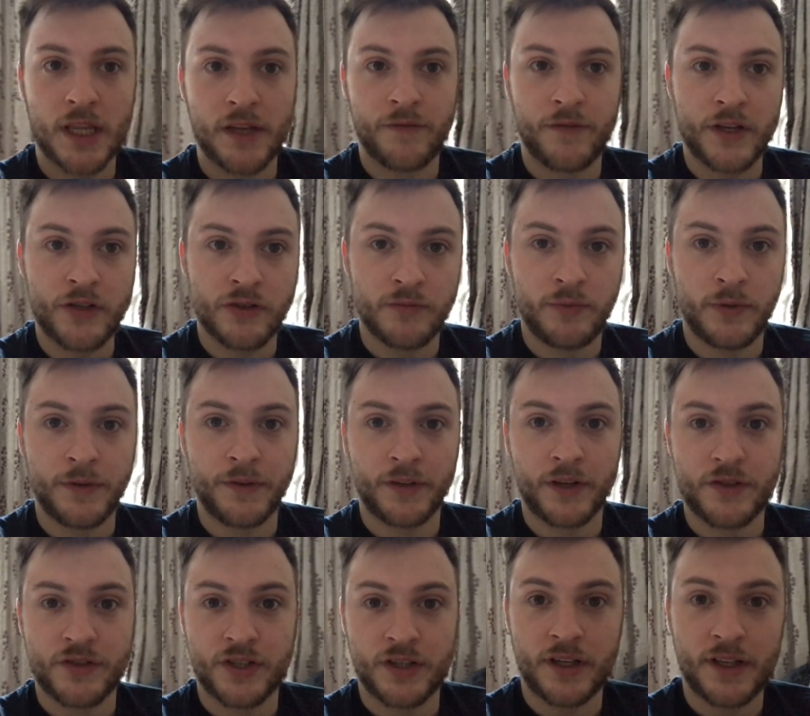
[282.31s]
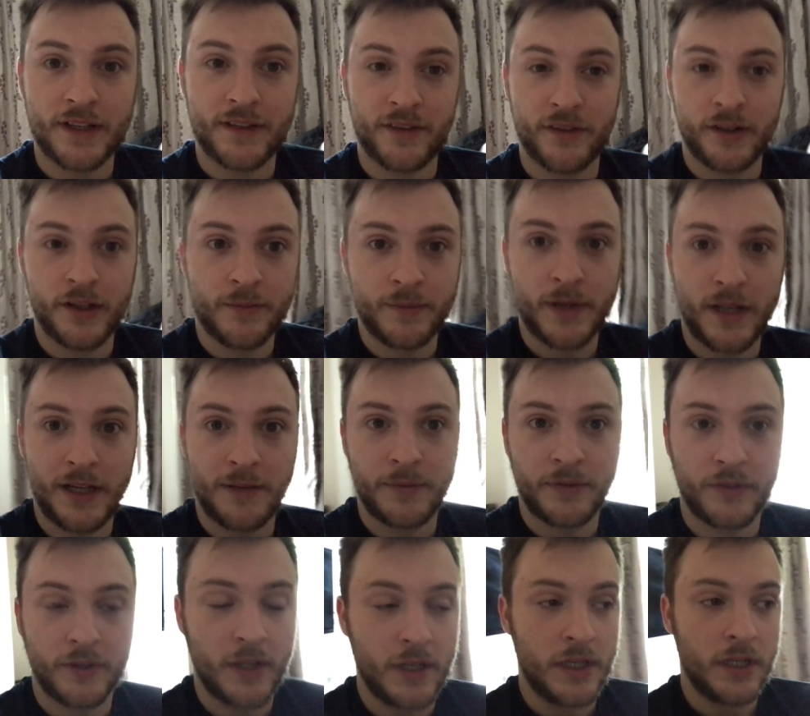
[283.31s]
and if they drop points against United tonight,
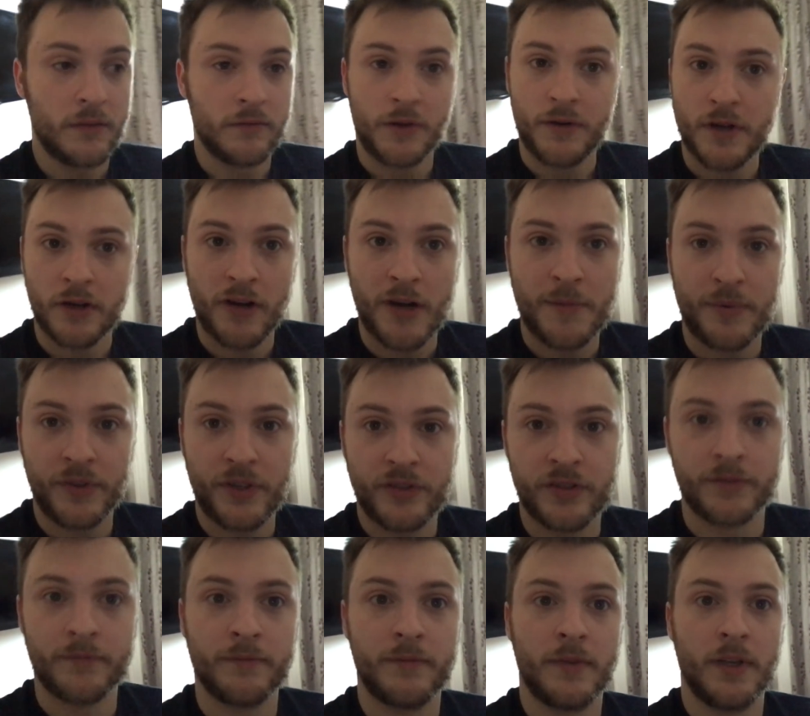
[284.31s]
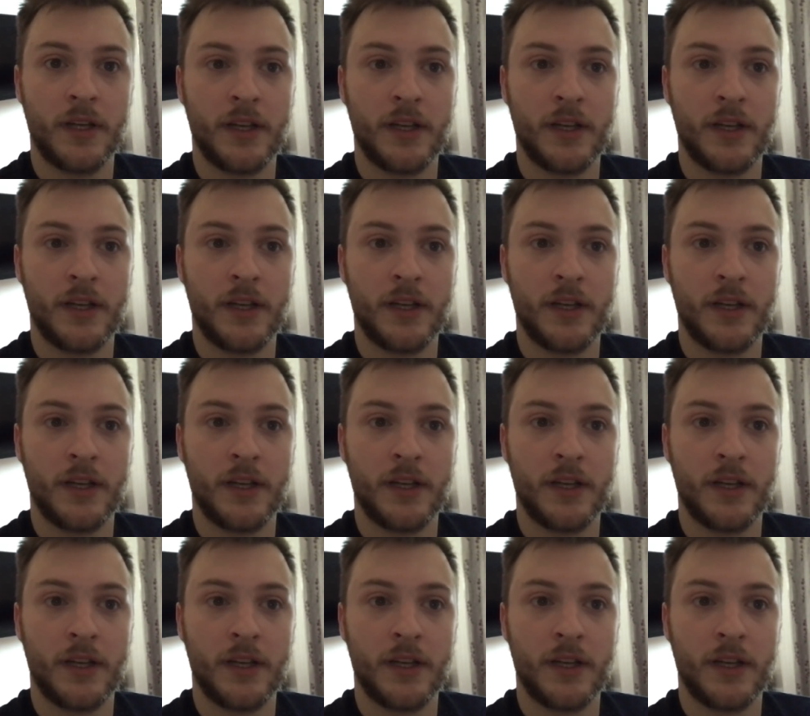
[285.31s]
perhaps, we're in a great position.